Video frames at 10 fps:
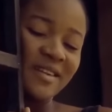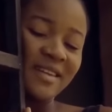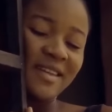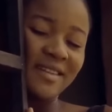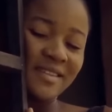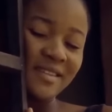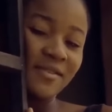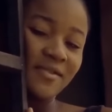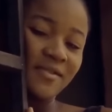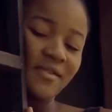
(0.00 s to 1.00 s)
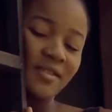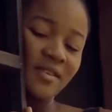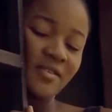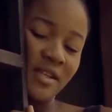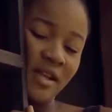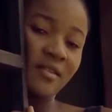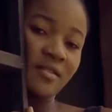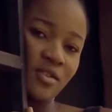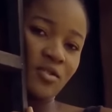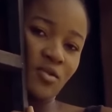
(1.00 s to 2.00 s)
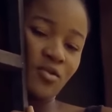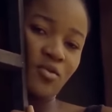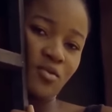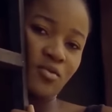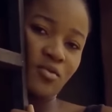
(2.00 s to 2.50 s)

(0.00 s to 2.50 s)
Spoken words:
Brother, that's if she agrees to go.